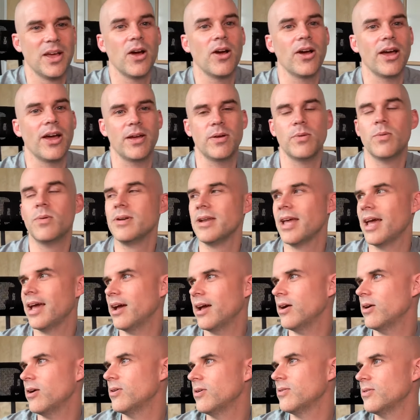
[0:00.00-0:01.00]
All right. Well,
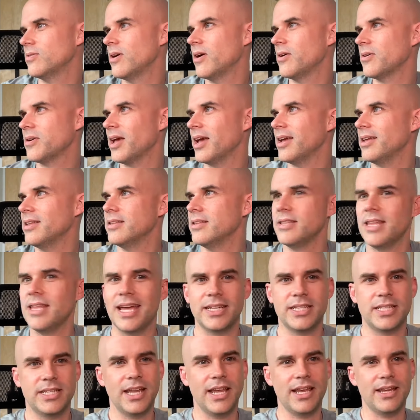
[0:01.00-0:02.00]
now, okay,
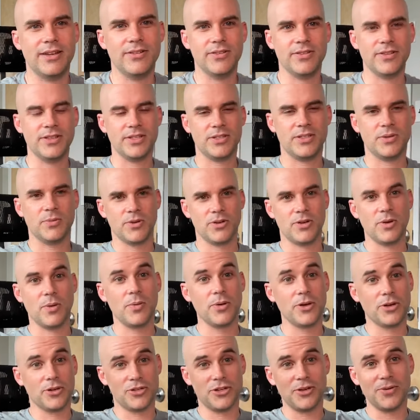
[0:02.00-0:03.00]
next stage of this, and
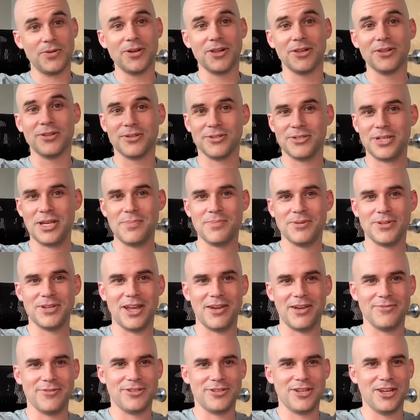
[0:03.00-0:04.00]
we're doing a little deeper
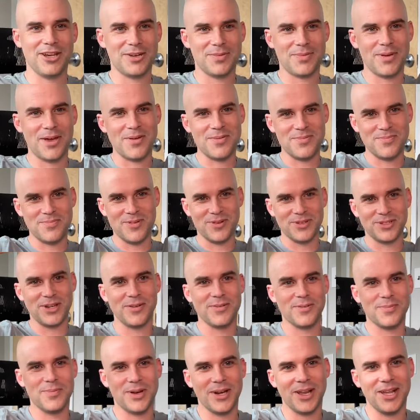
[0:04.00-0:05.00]
dive. We talked about more
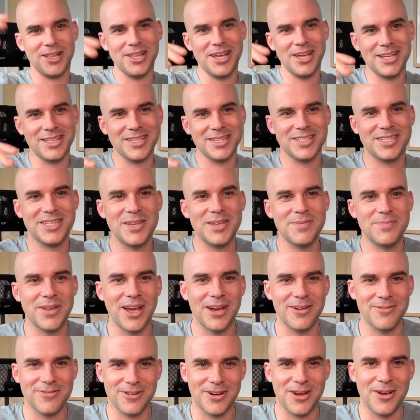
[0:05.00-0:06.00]
so, but I like this deep
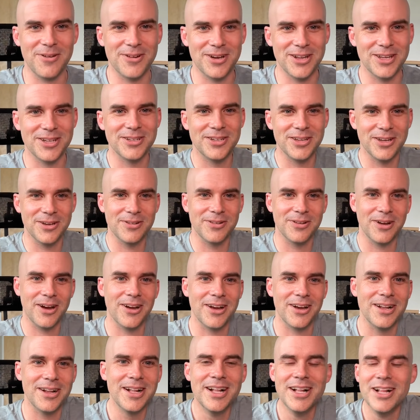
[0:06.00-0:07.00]
dive we're going into. All
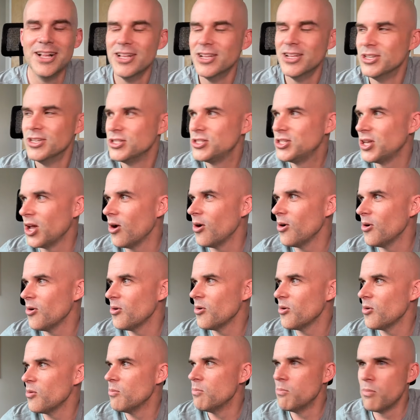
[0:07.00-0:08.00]
right.
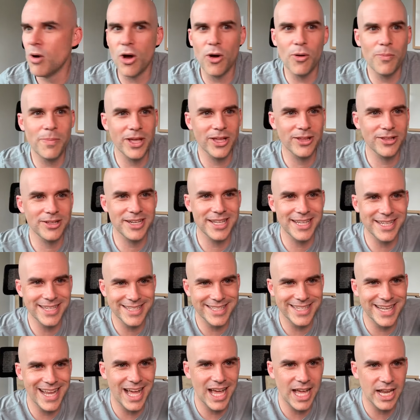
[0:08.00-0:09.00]
So mobility
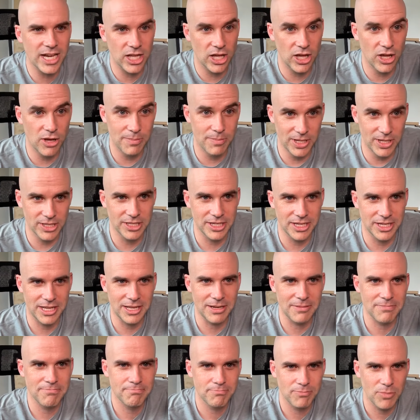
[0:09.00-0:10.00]
is not
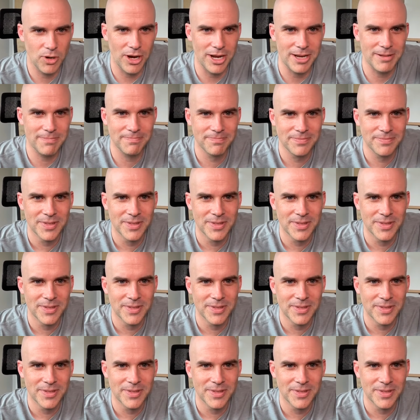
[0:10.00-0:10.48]
ability, right?